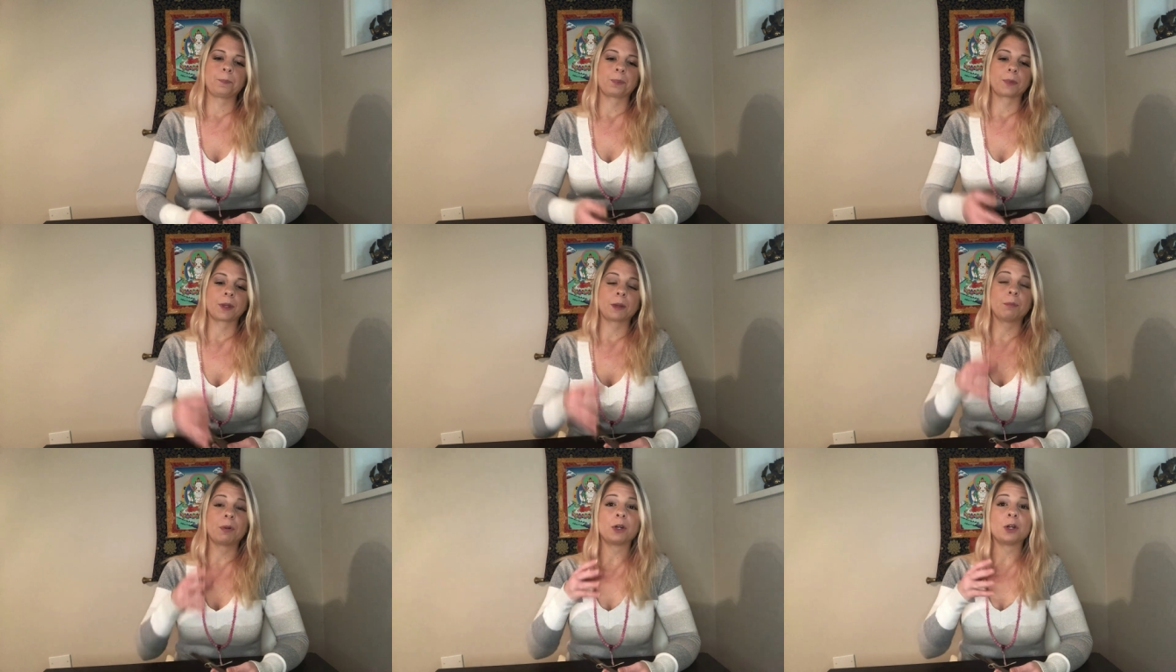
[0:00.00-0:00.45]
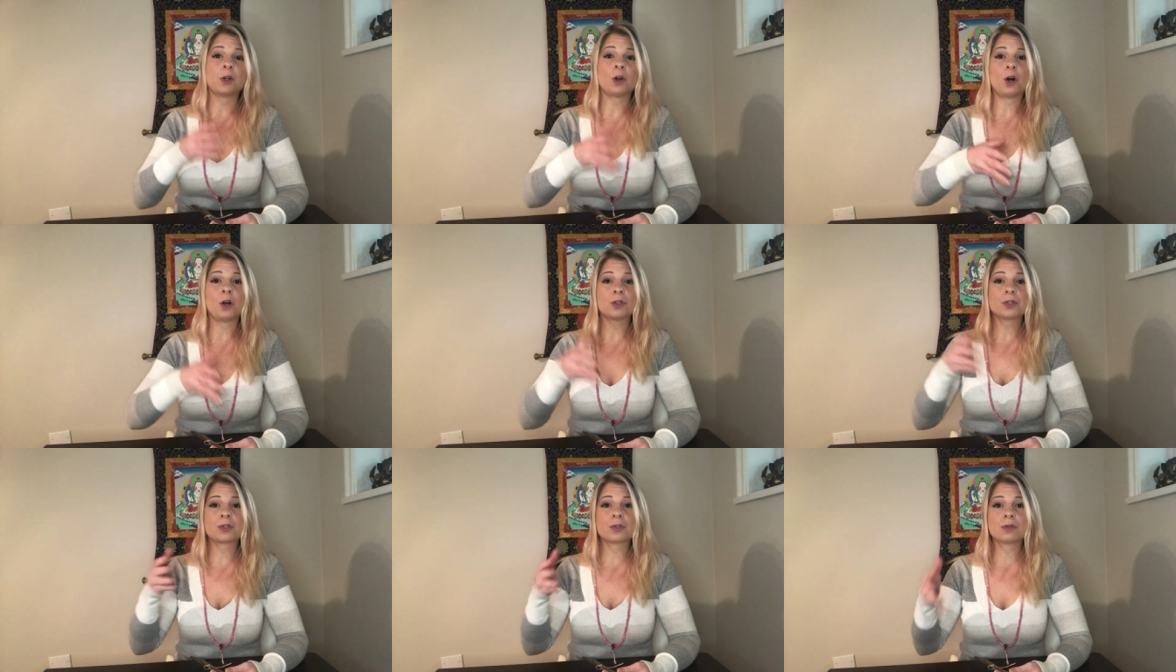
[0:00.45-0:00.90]
But it
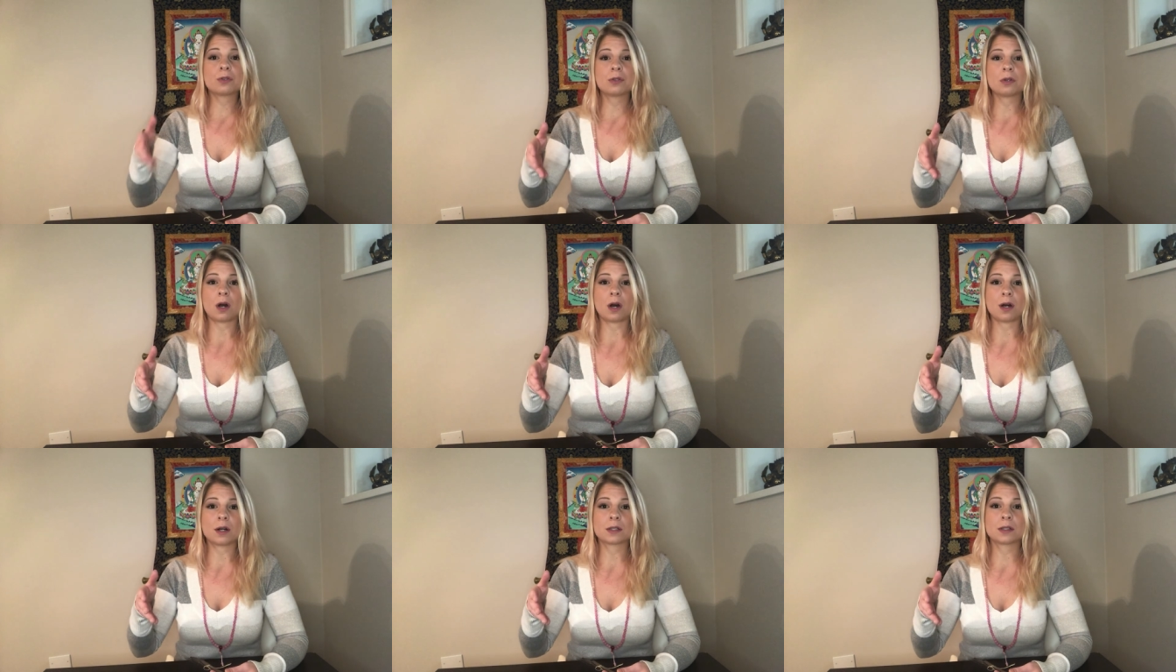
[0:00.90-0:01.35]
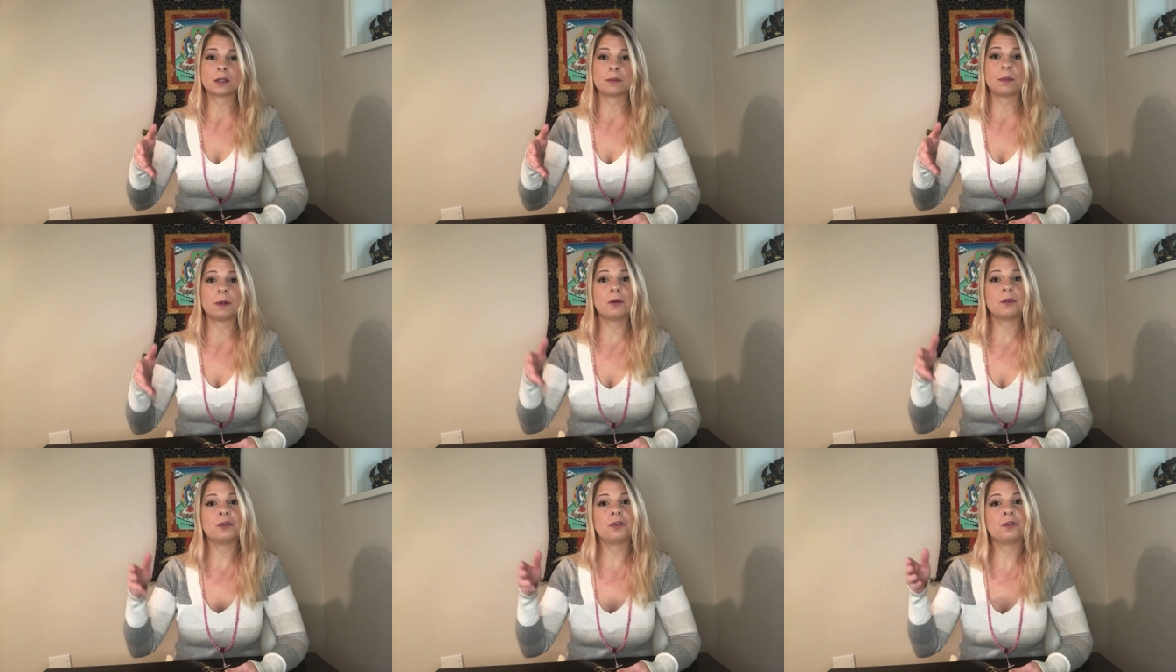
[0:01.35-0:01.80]
also talked
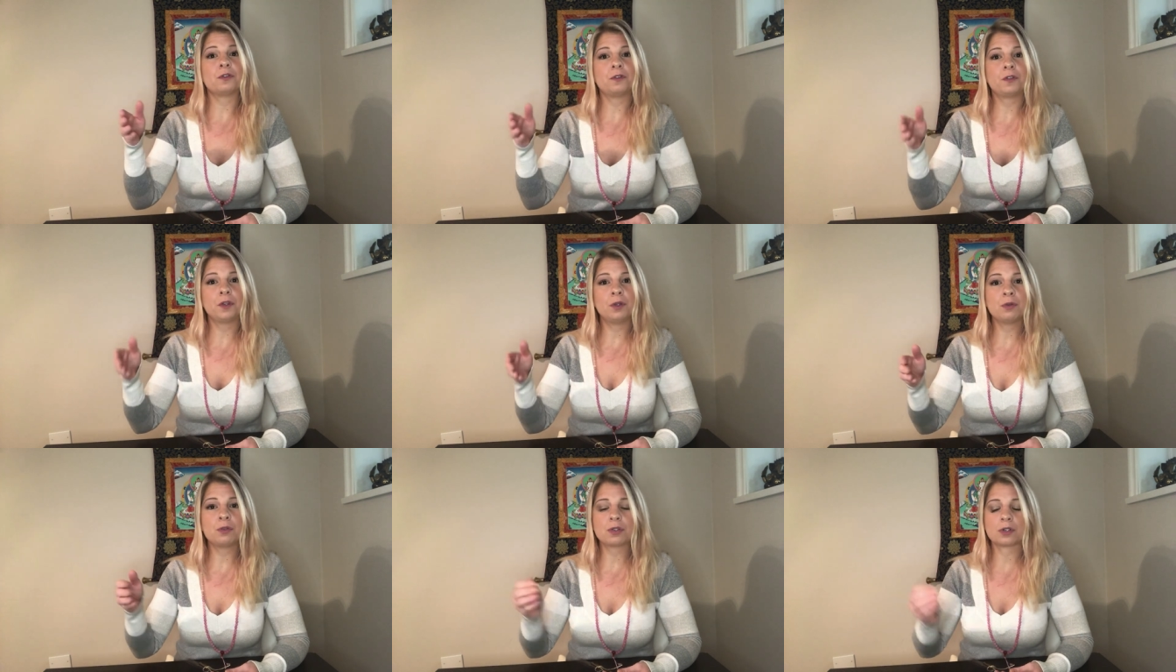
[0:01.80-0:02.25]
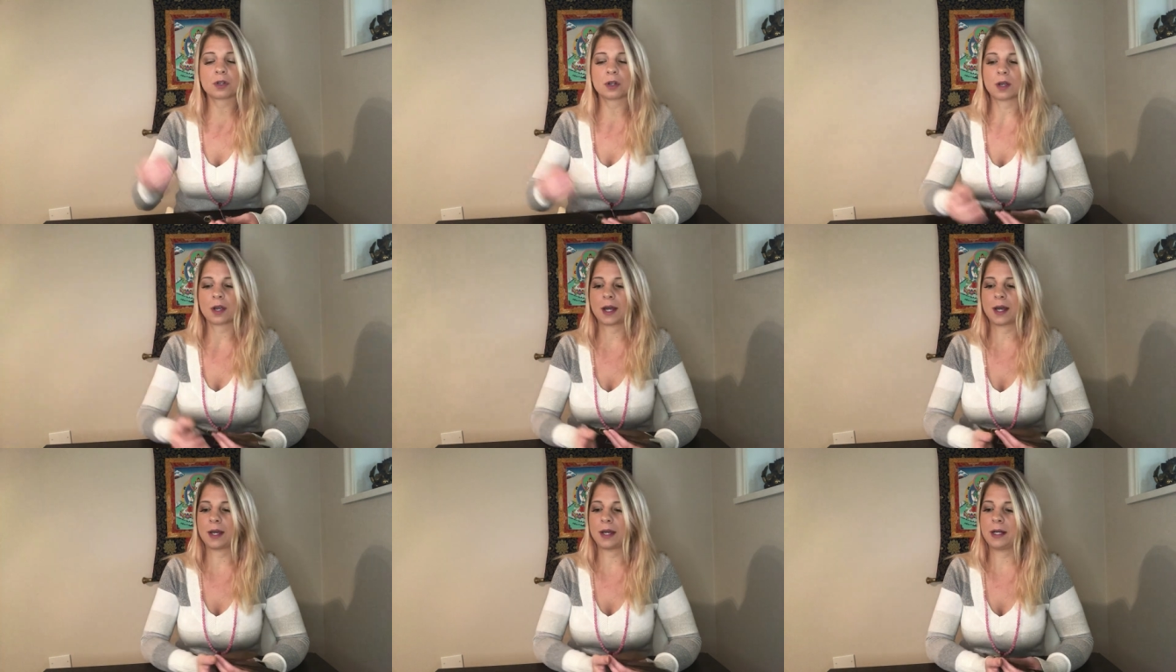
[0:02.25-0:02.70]
about the future,
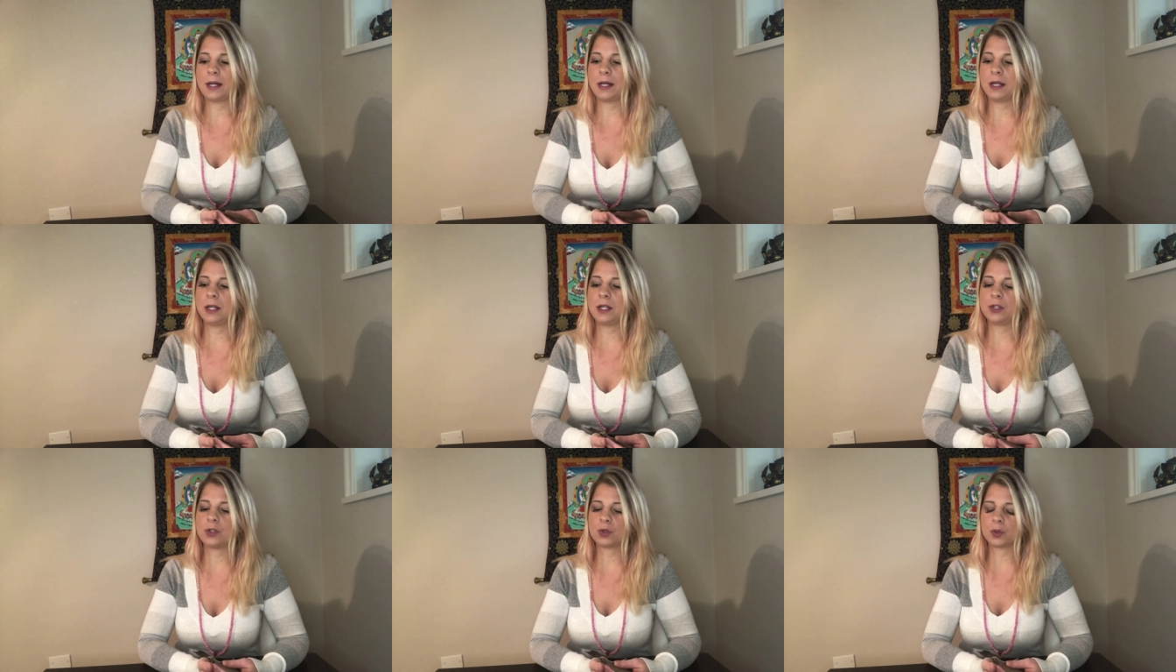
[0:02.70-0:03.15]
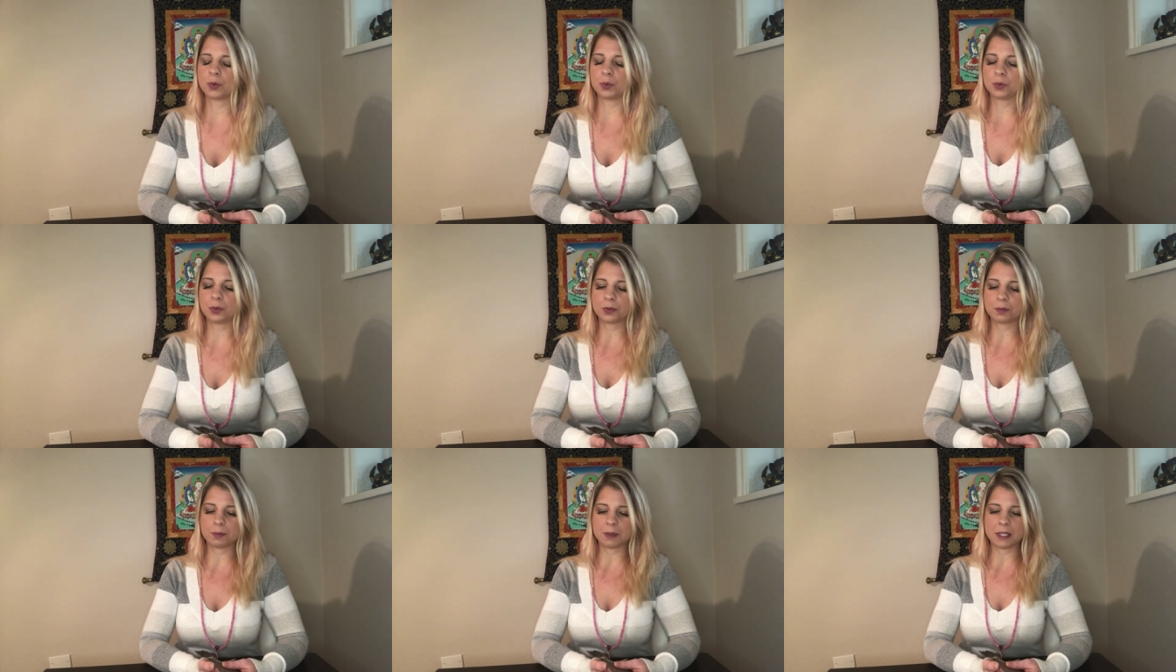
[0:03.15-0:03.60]
and it
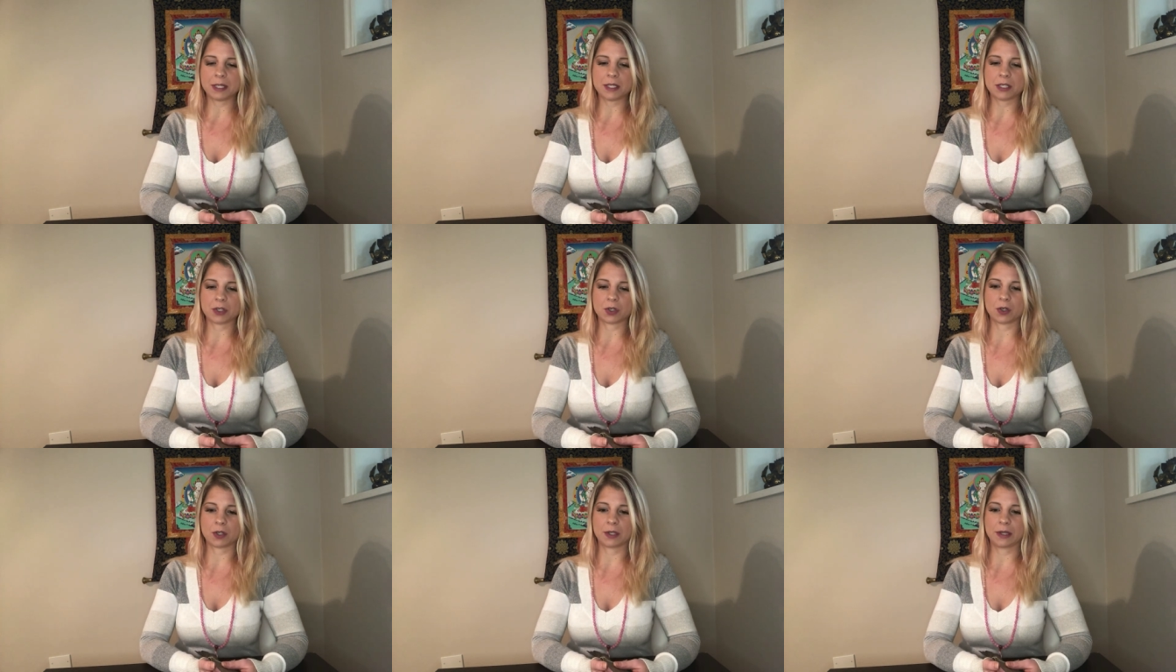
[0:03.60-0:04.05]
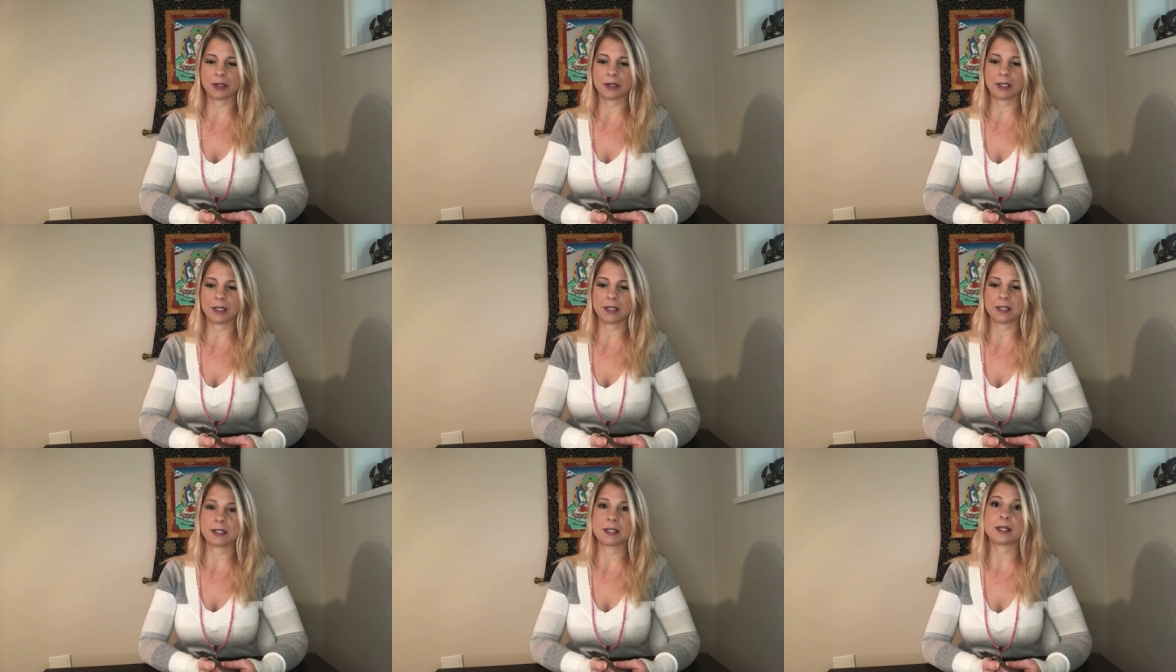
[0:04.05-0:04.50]
told me certain
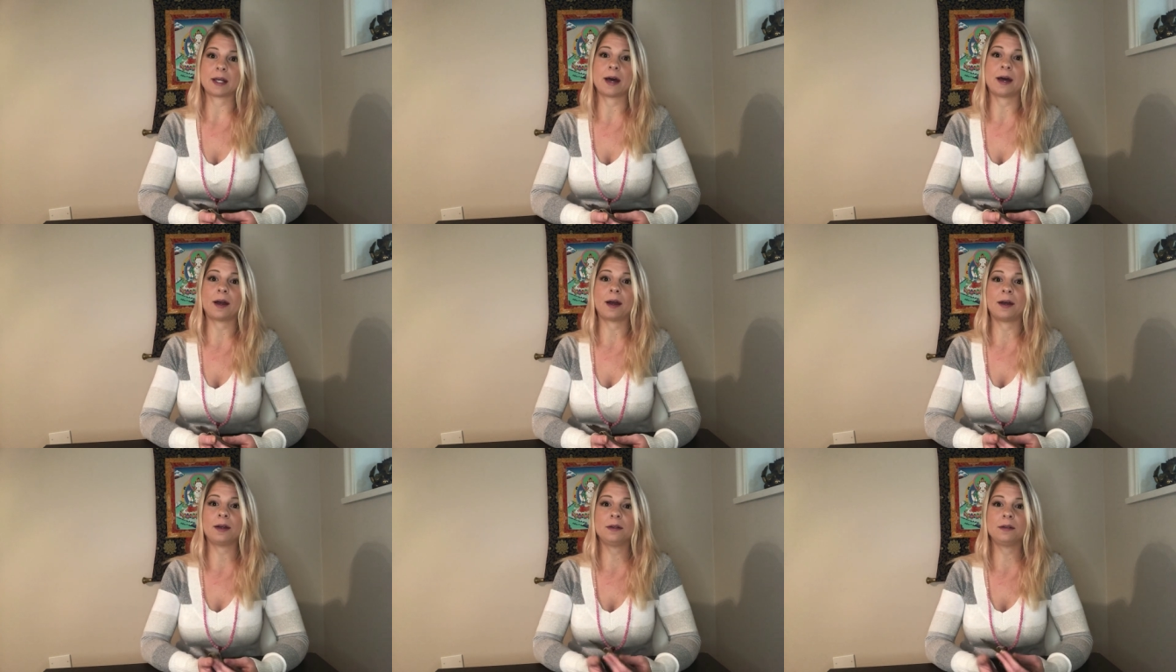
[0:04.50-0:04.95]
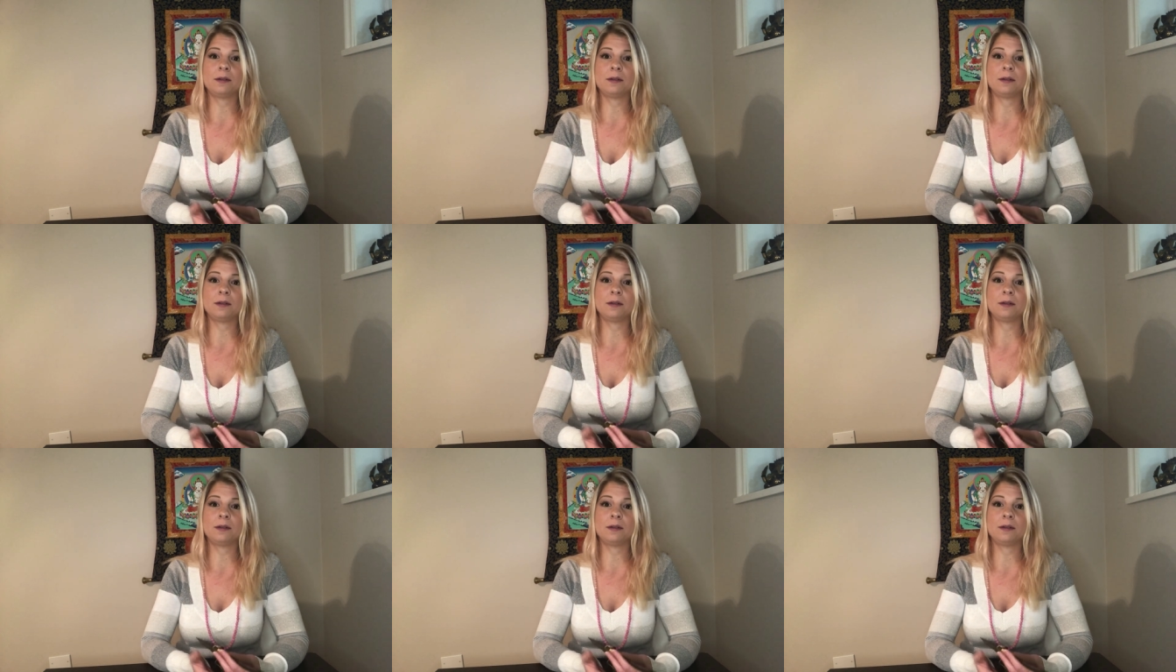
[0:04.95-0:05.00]
things that I